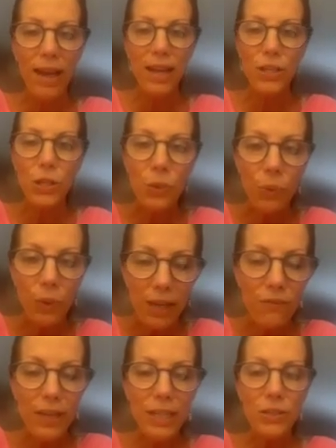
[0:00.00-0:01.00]
You
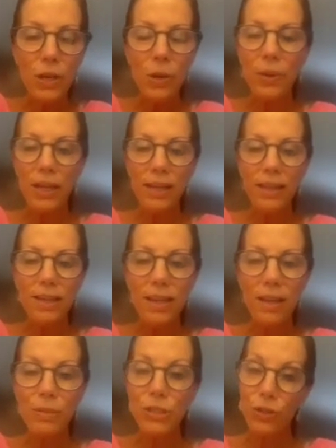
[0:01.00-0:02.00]
can veto
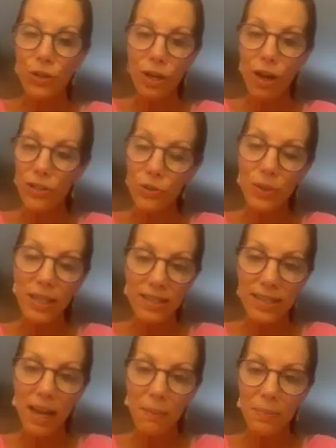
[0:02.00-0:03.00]
anything, but you can also
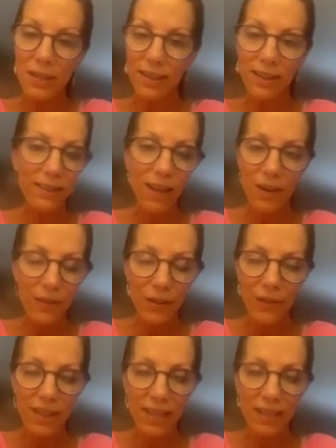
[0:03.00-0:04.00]
accept a lot of
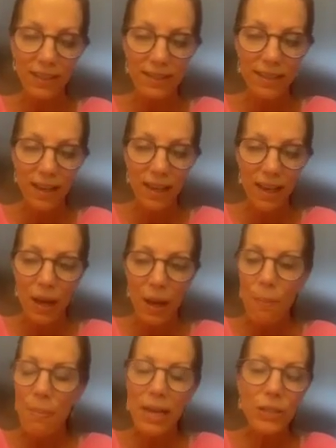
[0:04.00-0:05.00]
other things.
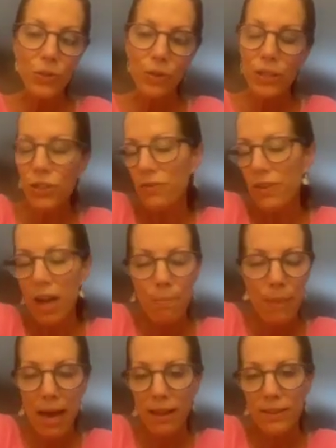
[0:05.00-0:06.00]
Make sure that you've got
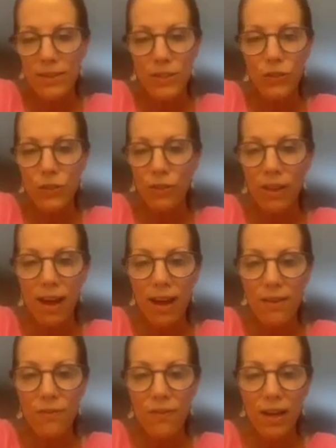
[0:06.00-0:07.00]
balance in your
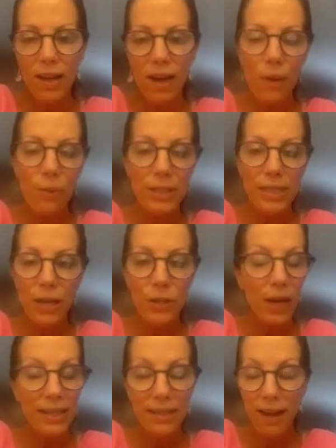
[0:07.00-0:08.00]
life. I will tell
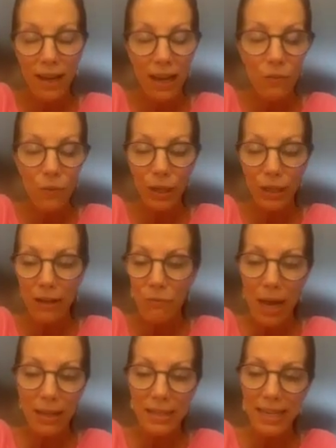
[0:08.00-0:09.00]
you, I do not have work-life
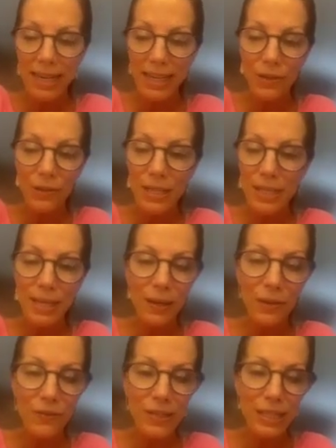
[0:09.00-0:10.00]
balance, and I hear these
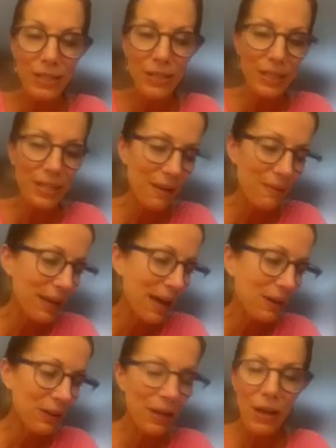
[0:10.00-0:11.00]
younger physicians coming
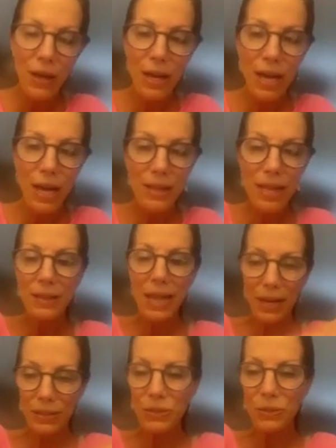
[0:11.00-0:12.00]
out
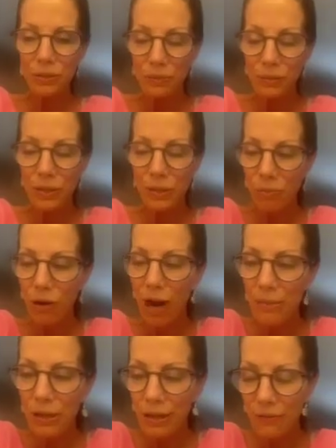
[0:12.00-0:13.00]
that is their
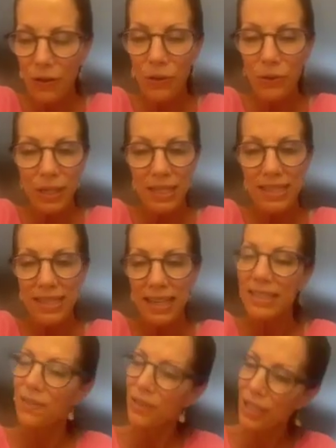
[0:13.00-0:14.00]
primary focus. And I
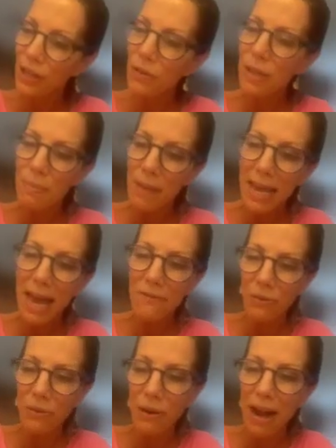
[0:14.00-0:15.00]
said, well, they may have
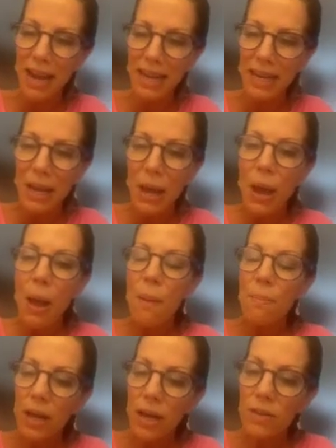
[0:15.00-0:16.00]
it right,
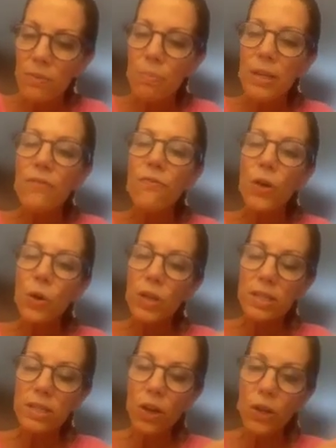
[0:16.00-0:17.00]
but be
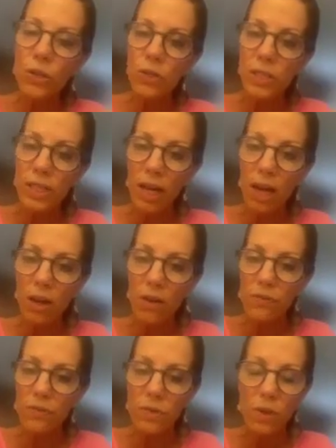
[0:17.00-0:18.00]
focused on yourself.
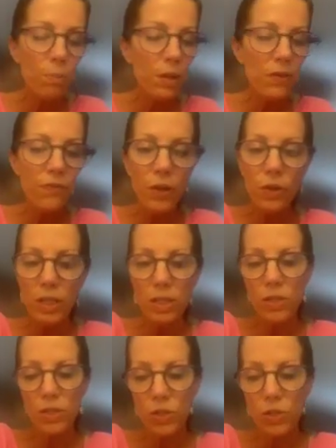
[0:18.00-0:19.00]
Don't be
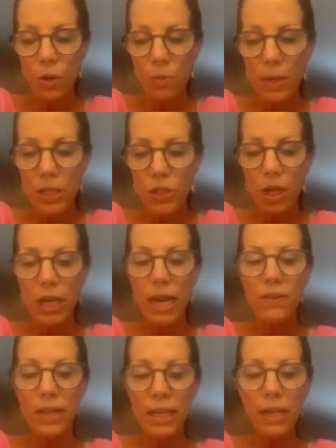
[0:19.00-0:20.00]
focused so much on
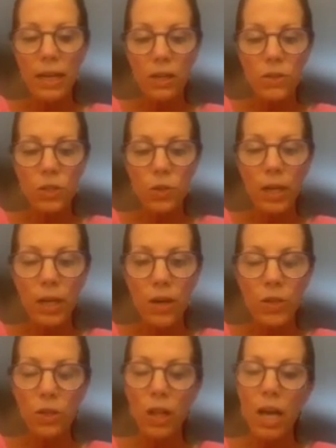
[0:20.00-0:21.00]
everything else going on
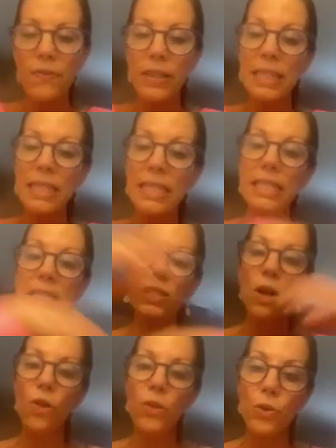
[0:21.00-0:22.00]
in your life and listening
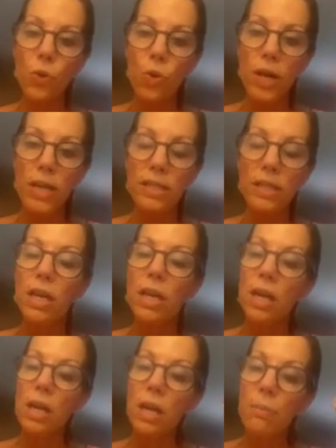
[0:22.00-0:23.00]
to all the noise.
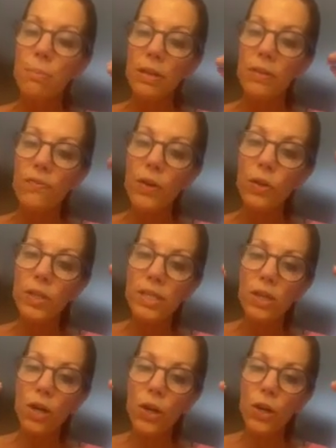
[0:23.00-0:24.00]
Be
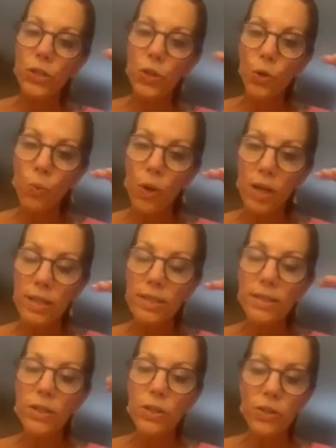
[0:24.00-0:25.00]
focused on your
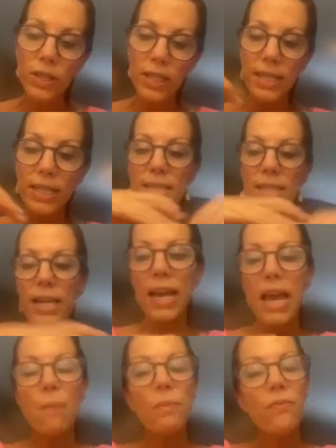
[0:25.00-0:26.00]
wants and your needs,
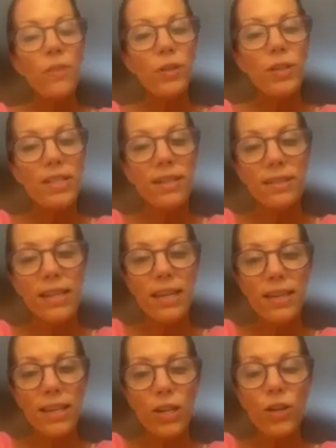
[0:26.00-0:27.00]
and be focused on
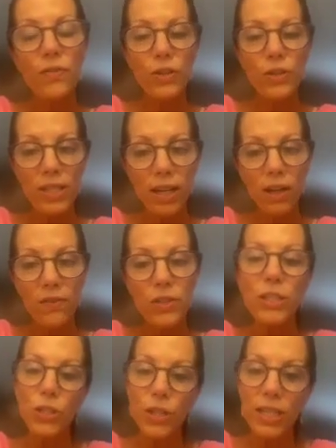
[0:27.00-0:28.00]
taking care of yourself so
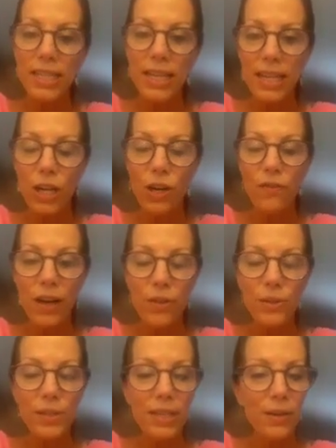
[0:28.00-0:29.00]
that you can take care of
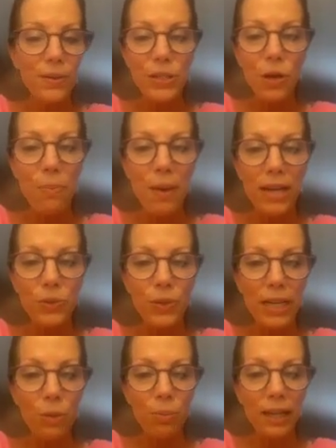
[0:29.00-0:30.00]
others. And I always go back to an
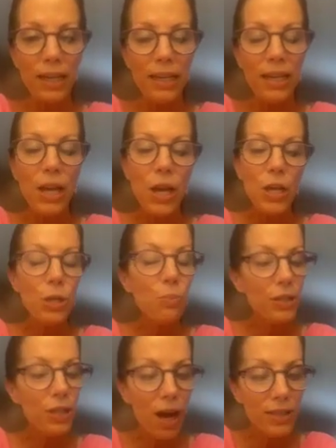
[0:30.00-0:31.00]
airplane. You put
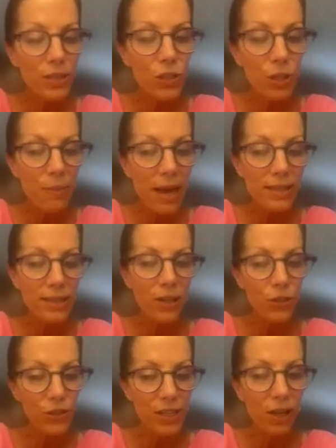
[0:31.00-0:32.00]
the oxygen mask on
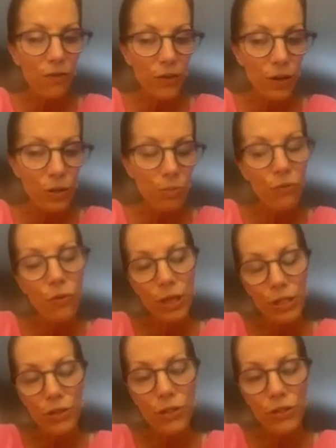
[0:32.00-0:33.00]
yourself first before you
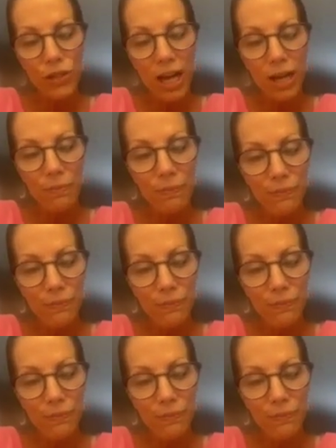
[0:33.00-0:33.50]
do your child.